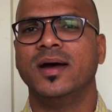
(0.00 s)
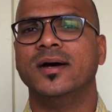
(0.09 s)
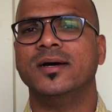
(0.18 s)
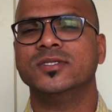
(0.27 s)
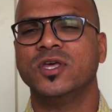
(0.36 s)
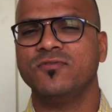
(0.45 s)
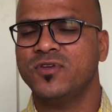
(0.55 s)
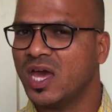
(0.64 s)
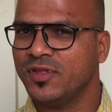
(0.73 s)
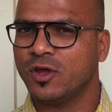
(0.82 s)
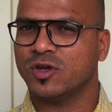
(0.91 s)
So if
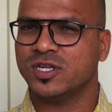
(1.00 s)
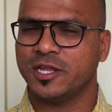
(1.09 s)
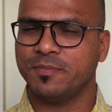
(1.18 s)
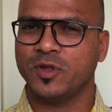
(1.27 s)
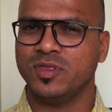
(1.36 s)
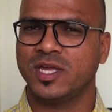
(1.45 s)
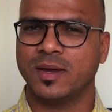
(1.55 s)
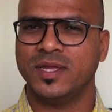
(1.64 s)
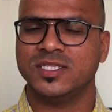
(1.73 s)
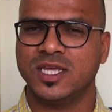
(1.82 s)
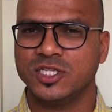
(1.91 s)
you have any question, let me know in the
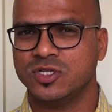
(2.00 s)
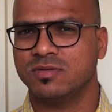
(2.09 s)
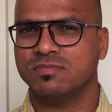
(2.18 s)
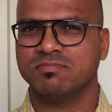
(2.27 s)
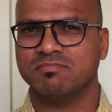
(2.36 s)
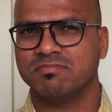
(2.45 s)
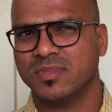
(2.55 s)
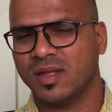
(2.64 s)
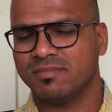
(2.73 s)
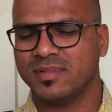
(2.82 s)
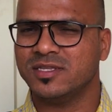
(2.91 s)
comment section.
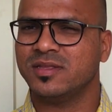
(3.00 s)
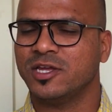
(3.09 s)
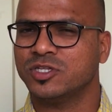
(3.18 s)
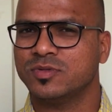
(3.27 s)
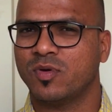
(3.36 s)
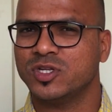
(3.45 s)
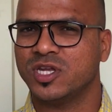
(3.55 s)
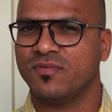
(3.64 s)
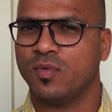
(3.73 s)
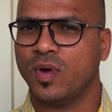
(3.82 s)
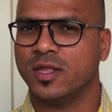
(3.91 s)
And that's it. Thanks for watching,
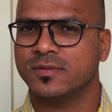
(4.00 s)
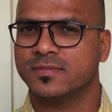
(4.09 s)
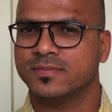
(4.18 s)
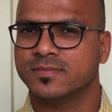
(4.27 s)
everyone.